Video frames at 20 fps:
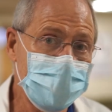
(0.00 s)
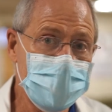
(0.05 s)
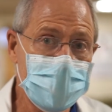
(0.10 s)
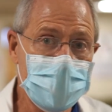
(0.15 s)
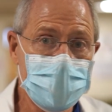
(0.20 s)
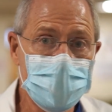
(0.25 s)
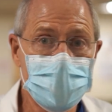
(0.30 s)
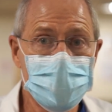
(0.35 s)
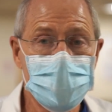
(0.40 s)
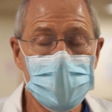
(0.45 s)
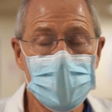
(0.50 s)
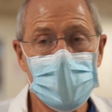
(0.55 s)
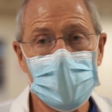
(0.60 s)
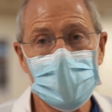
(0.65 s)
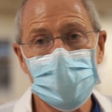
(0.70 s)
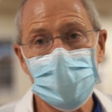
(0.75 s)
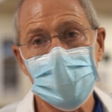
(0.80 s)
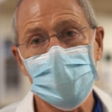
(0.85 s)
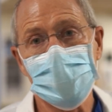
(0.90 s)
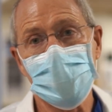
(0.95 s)
down in
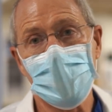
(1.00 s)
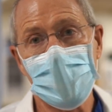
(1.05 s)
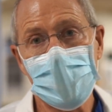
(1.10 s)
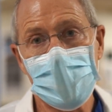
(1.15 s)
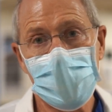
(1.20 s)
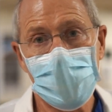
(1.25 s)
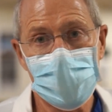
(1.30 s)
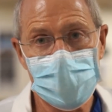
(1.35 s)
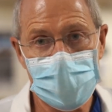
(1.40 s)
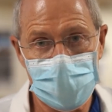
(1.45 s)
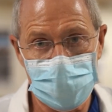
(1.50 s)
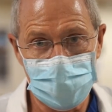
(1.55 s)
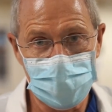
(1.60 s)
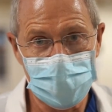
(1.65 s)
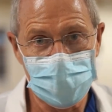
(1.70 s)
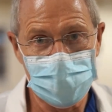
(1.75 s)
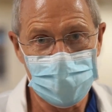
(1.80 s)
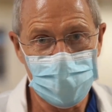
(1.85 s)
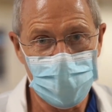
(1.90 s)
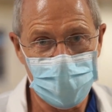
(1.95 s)
Bethesda, so I can't come
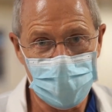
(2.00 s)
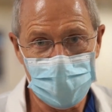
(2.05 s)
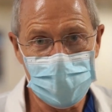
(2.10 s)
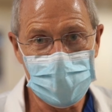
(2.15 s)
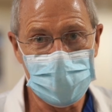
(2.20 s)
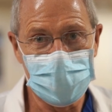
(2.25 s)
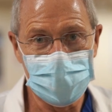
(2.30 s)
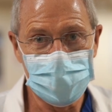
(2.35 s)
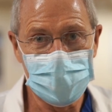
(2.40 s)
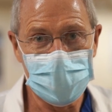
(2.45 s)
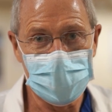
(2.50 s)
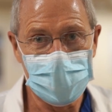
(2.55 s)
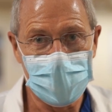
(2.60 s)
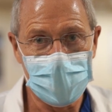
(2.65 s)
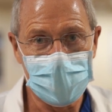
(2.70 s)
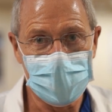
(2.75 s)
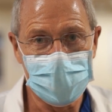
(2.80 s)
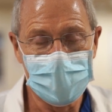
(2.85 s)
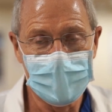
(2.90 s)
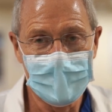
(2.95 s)
to Journal Club
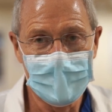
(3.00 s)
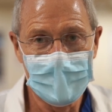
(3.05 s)
today.